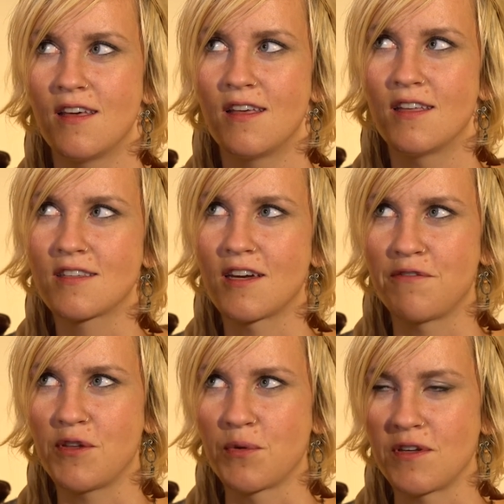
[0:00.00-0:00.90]
it's kind of
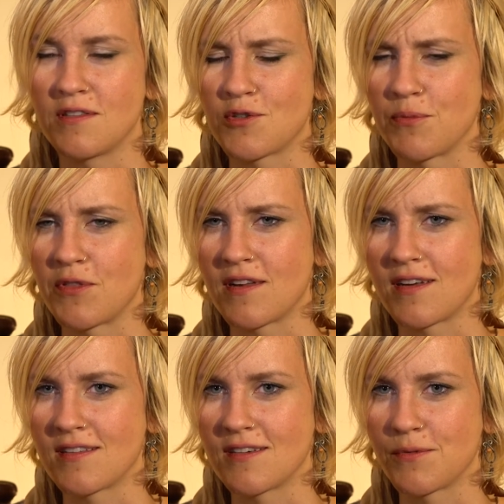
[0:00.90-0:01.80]
the only instrument that I
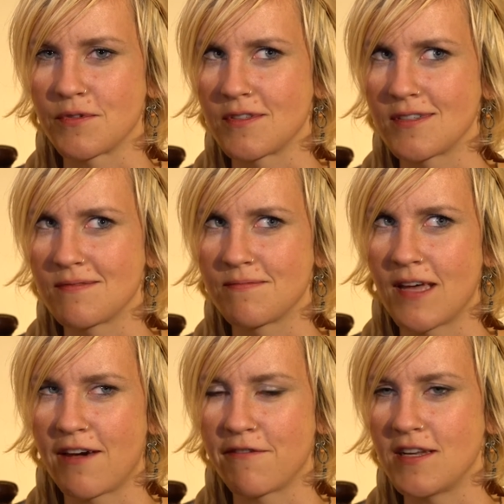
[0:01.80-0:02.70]
like really
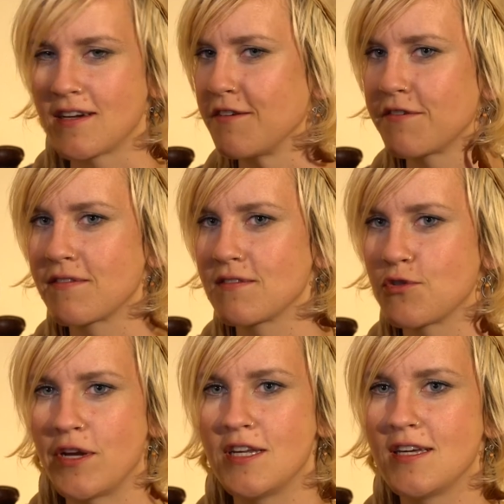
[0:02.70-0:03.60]
have any kind of
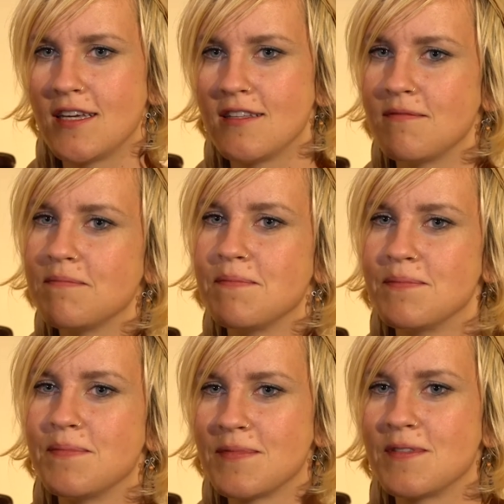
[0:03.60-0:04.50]
training in.
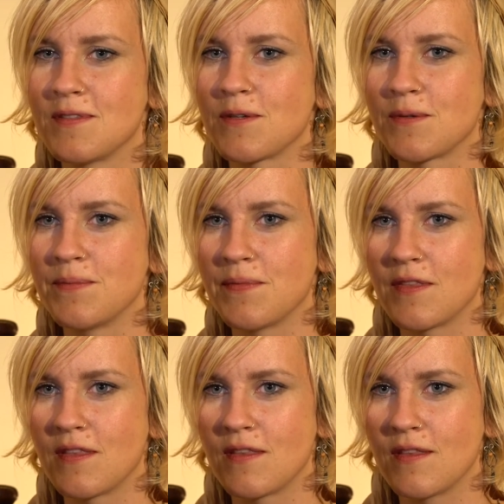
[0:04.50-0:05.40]
So
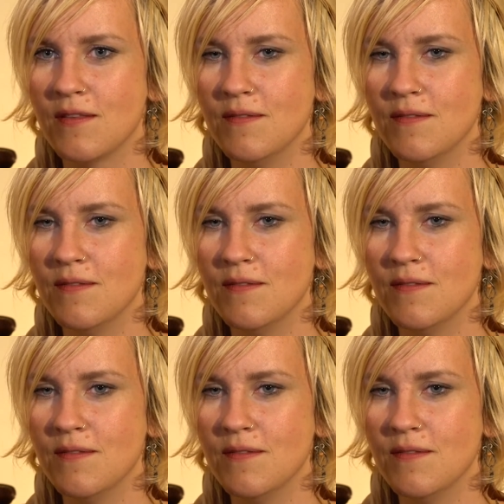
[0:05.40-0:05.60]
wow,